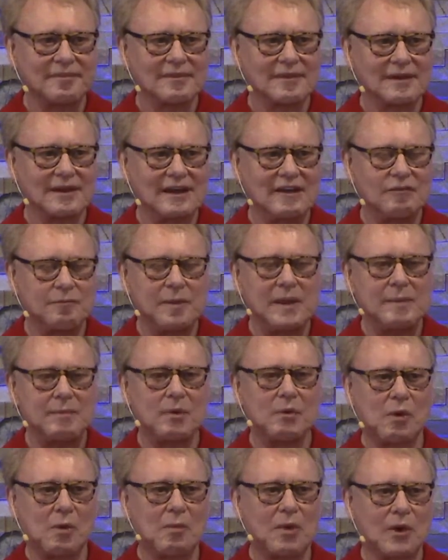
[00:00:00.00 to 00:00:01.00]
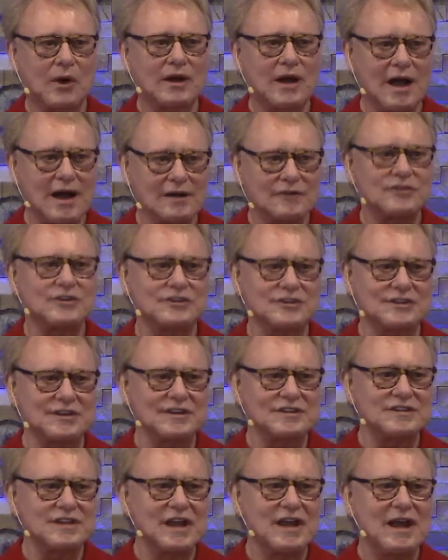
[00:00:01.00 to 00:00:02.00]
If people were more
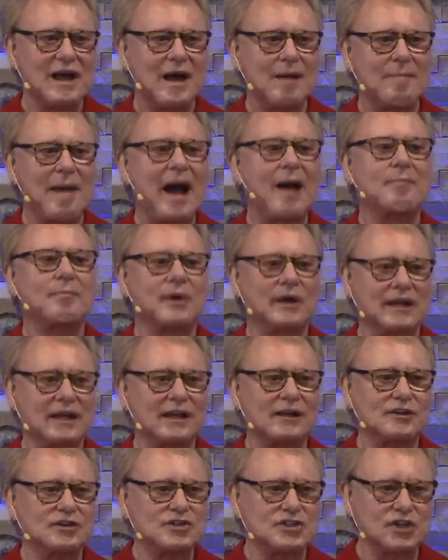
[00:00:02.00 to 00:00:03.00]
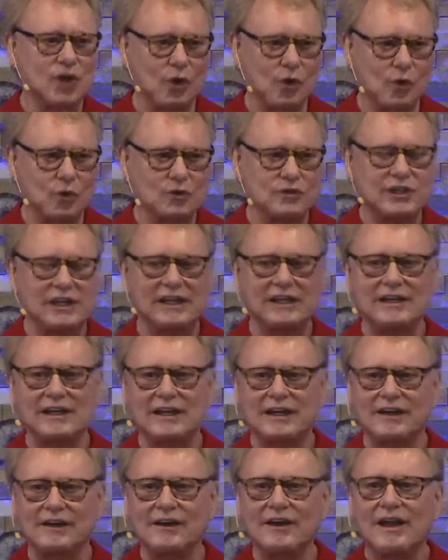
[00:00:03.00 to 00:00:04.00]
consciousness about bringing souls in
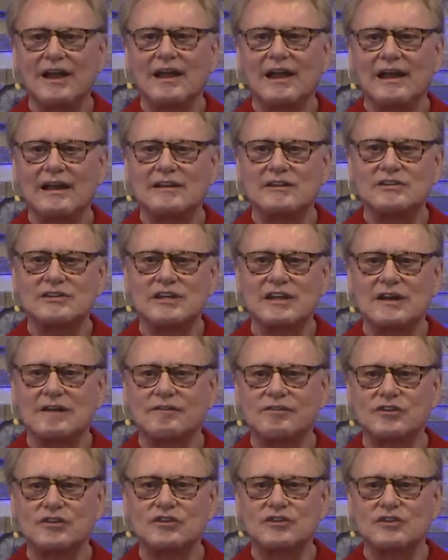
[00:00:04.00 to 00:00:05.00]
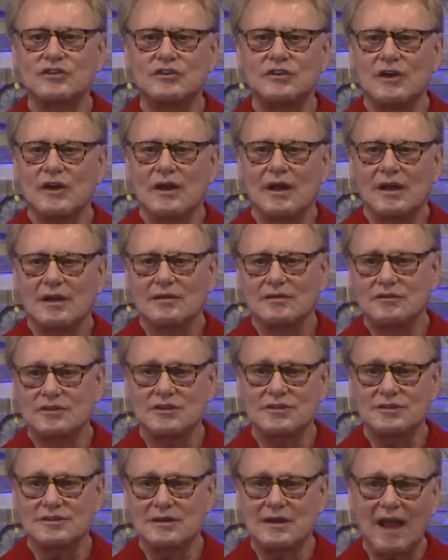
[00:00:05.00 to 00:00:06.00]
here instead of just
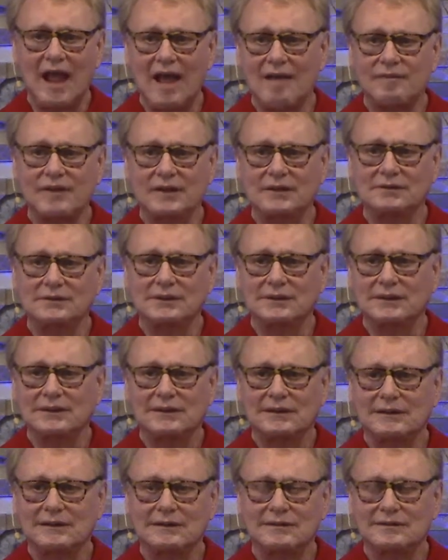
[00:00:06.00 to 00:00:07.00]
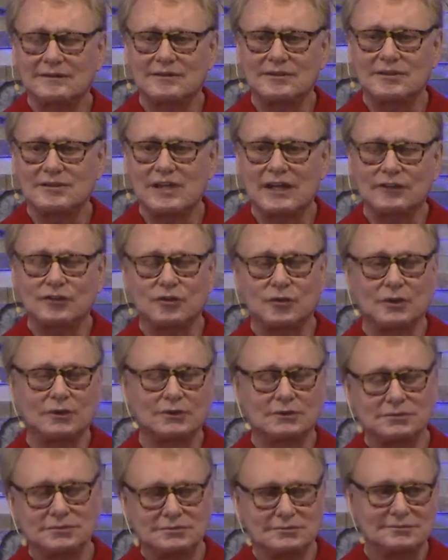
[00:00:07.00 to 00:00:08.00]
having
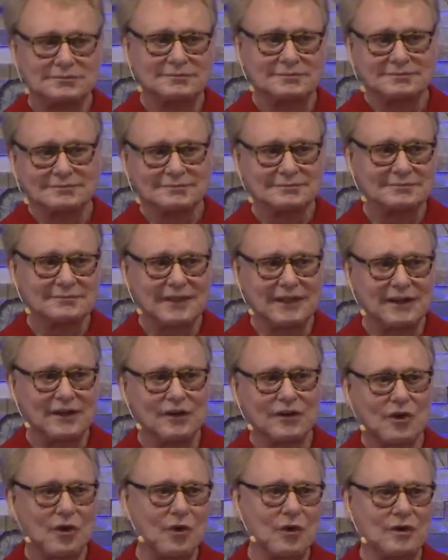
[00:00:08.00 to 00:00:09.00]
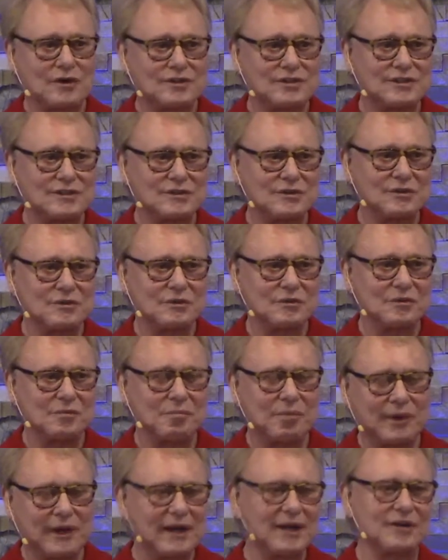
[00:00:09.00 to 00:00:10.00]
sexual intercourse to
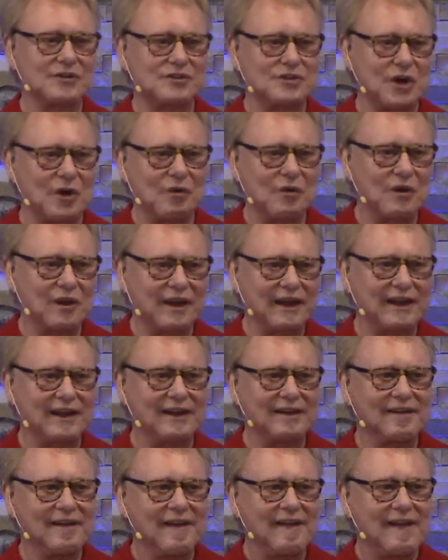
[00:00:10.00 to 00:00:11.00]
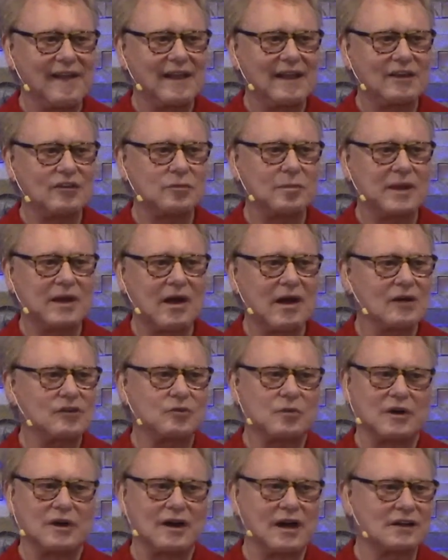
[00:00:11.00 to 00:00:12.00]
bring a soul in, is because
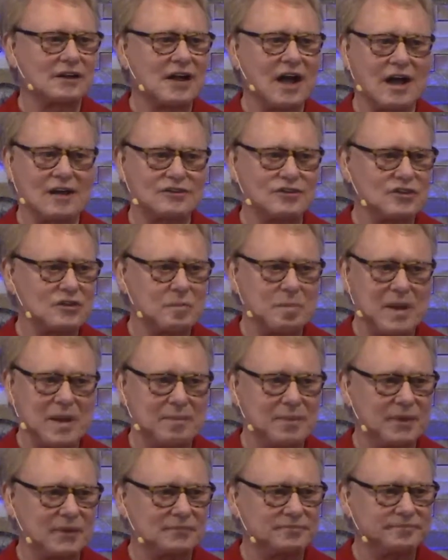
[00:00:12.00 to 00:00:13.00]
we're an unconscious people.